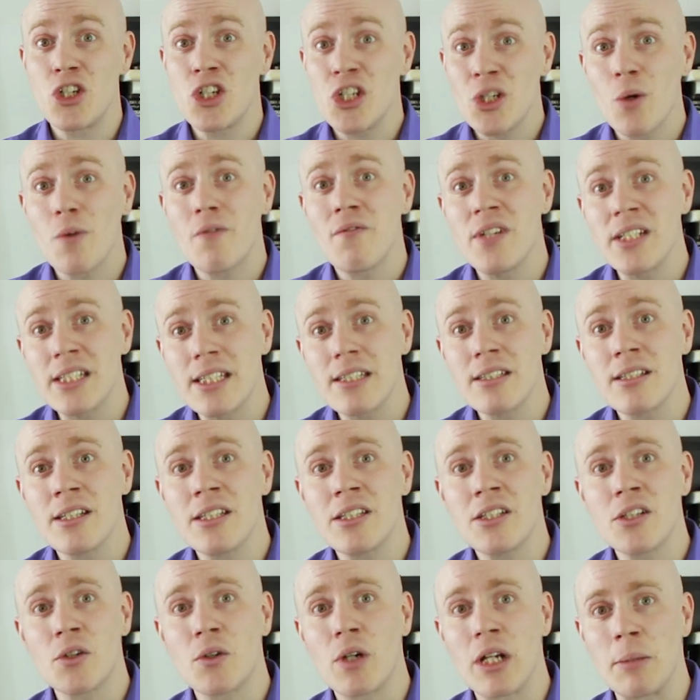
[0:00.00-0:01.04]

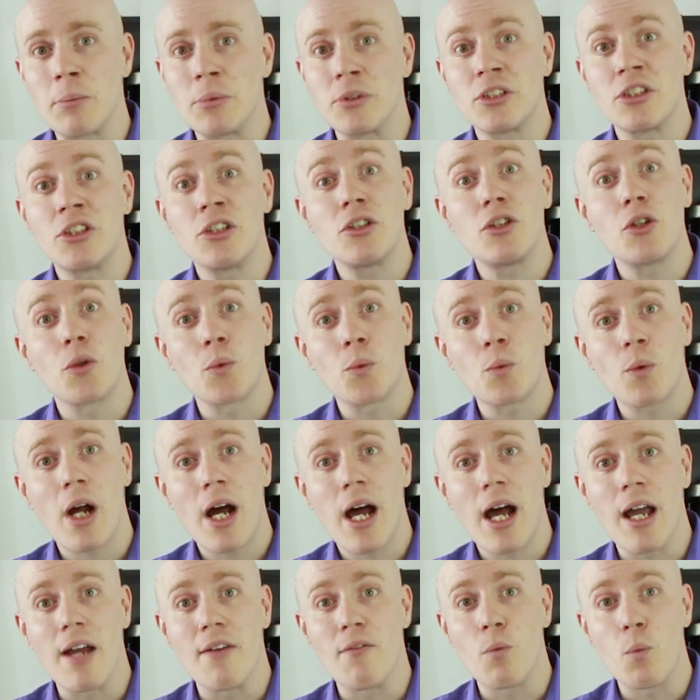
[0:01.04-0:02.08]
geophysicists are able to
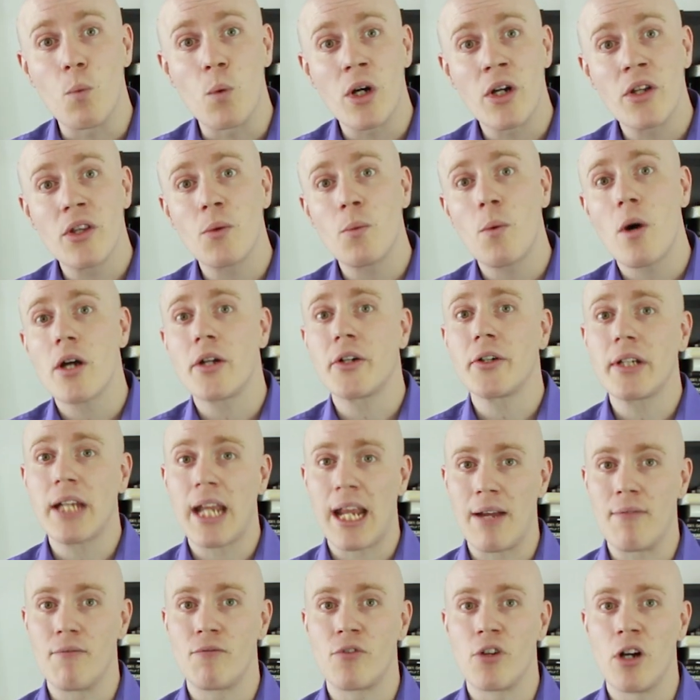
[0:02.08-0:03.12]
derive where the water
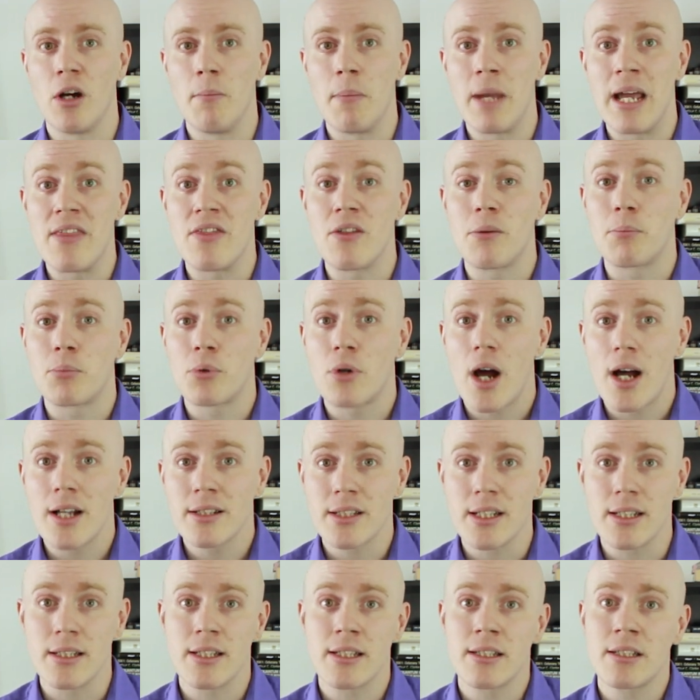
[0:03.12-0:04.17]
came from and the
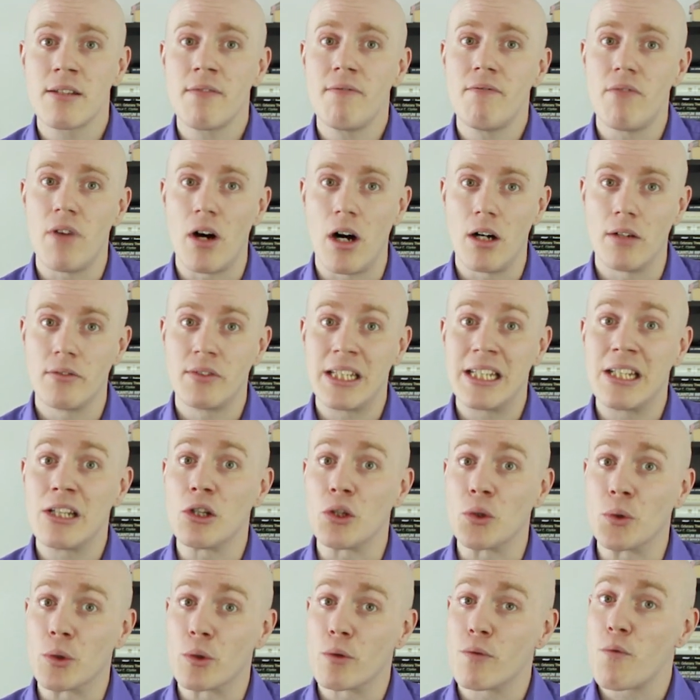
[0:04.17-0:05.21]
processes involved in
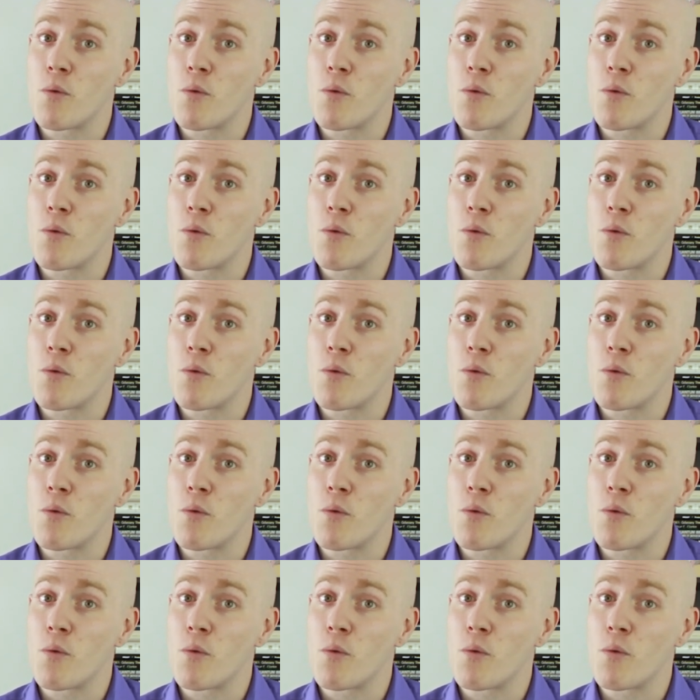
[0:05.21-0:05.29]
lunar